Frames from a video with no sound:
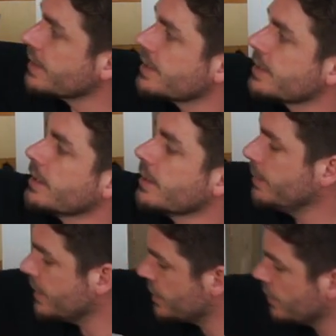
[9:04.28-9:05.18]
his
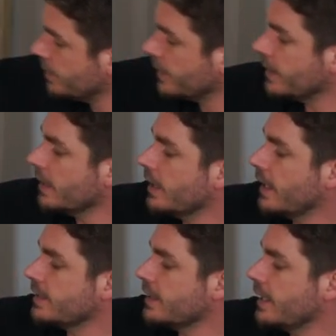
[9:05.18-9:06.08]
bishop in
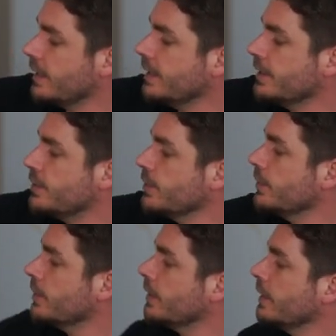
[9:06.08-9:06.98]
at
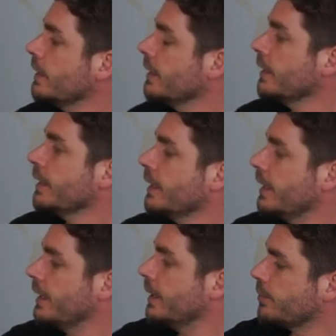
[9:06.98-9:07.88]
e2,
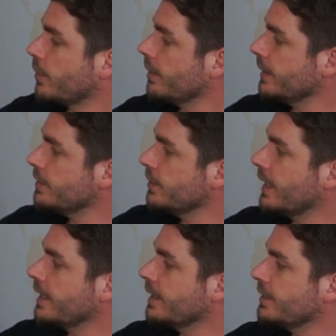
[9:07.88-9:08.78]
probably to
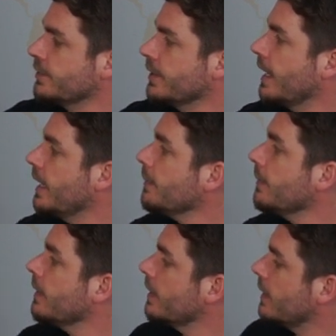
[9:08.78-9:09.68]
get it into the game.